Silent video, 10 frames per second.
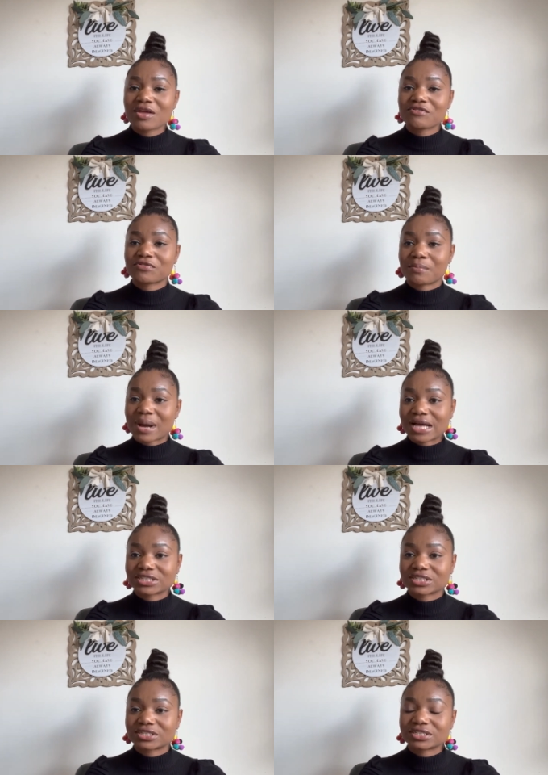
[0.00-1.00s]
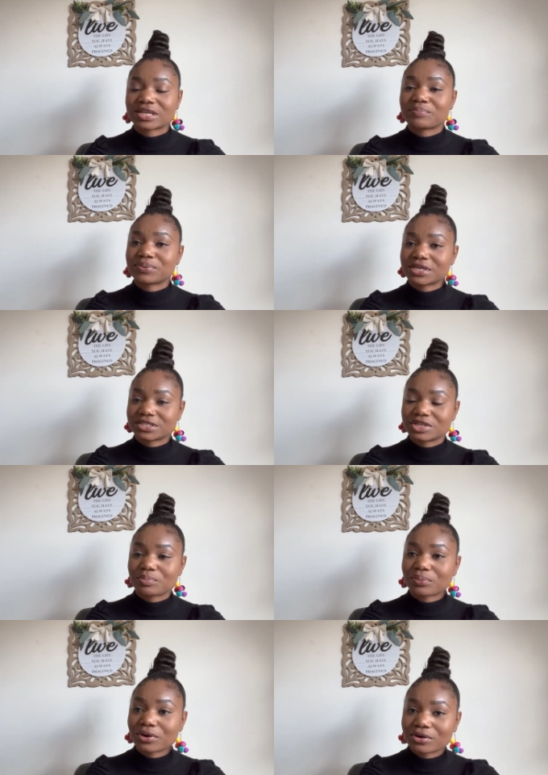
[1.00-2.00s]
for master's and PhD
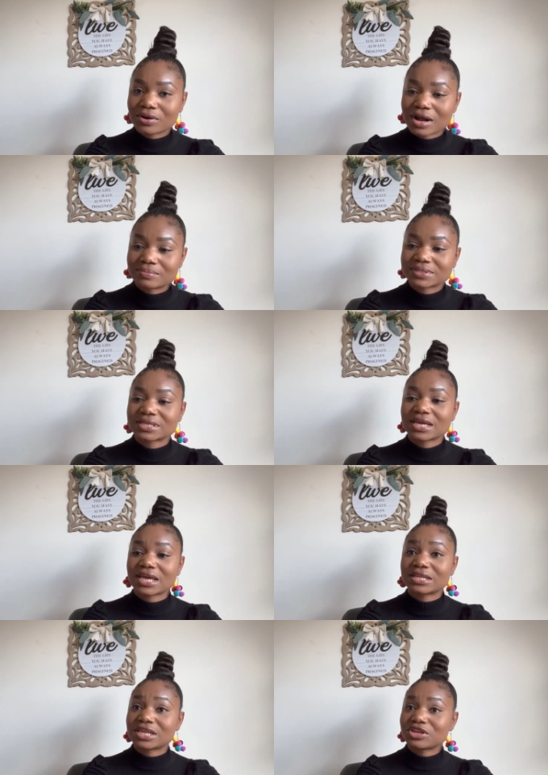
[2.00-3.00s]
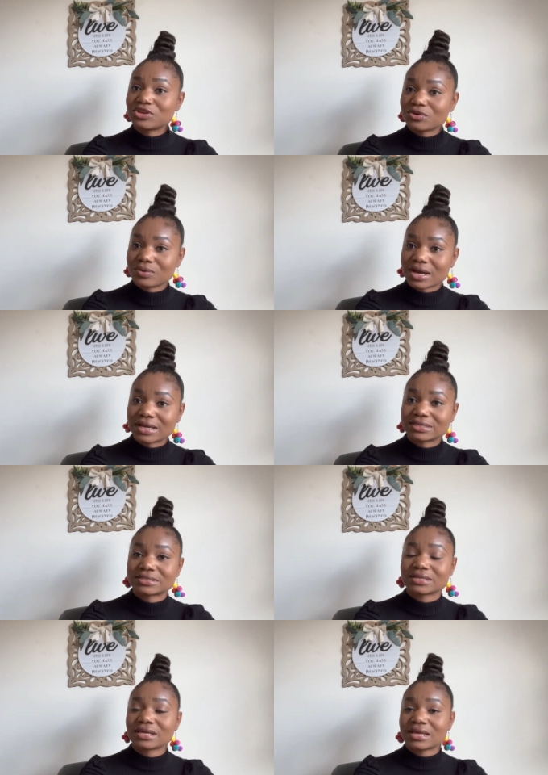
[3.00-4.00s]
programs in the US
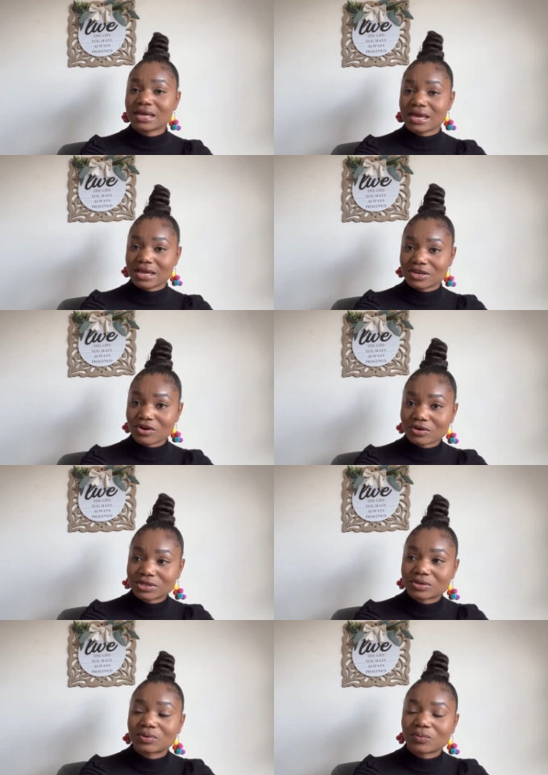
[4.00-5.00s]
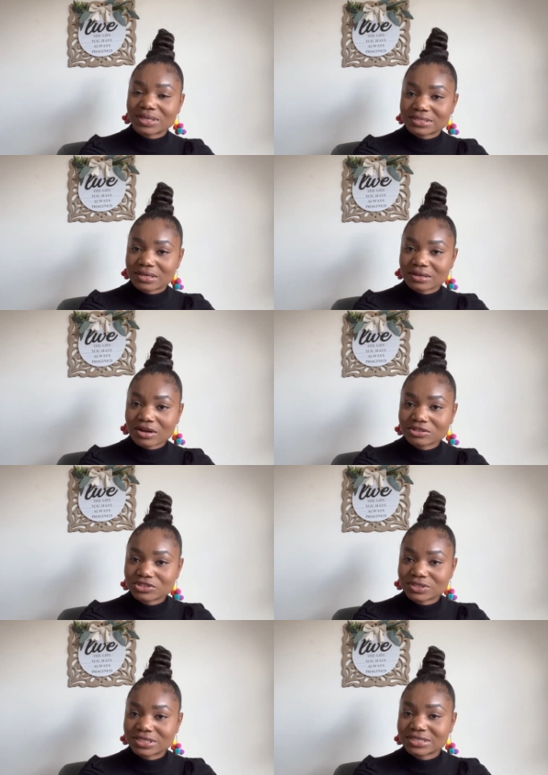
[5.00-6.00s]
and other Western
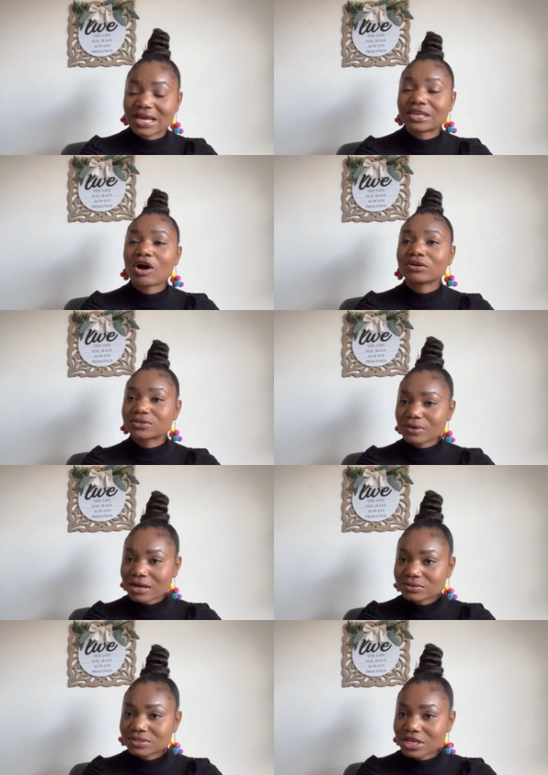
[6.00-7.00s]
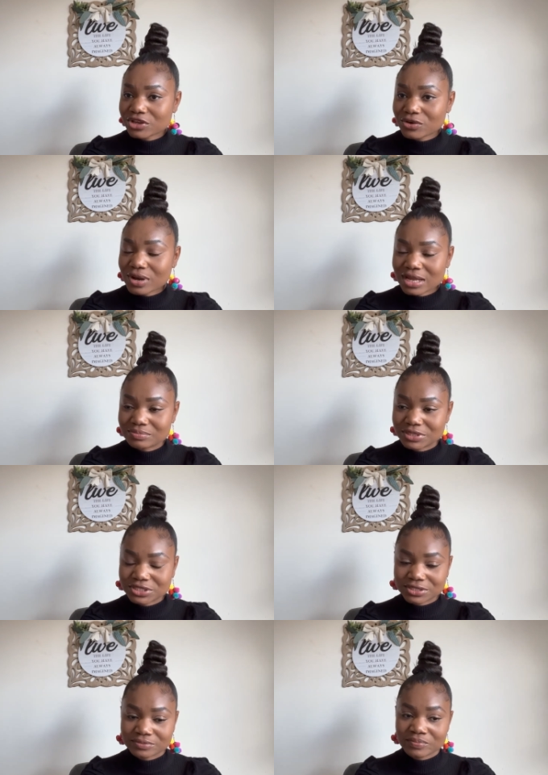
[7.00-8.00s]
countries, and also how to secure
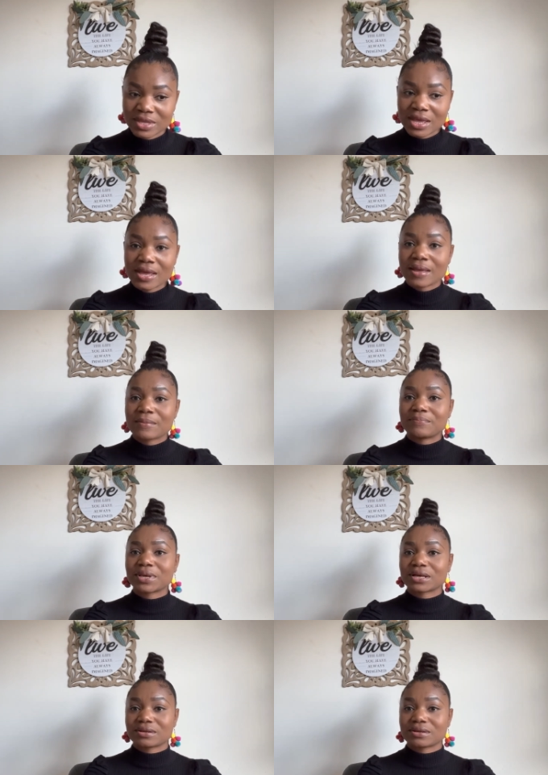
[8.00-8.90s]
admission. Be